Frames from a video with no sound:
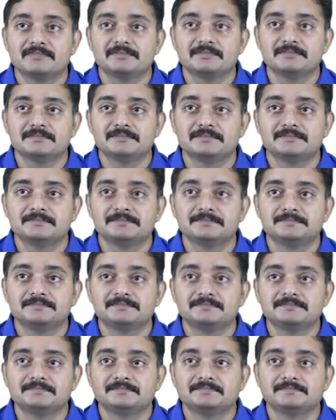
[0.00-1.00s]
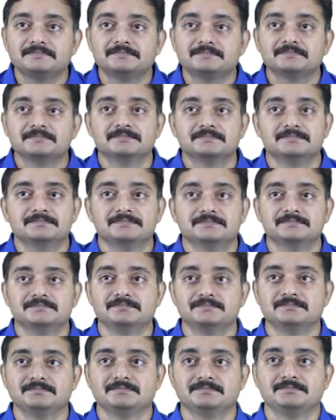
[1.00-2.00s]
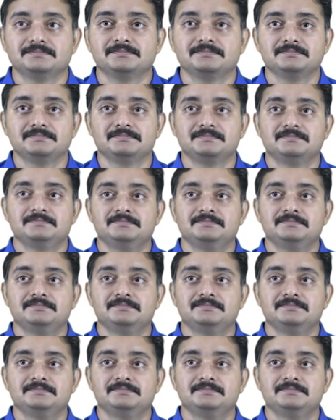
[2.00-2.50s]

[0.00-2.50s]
Nothing is said.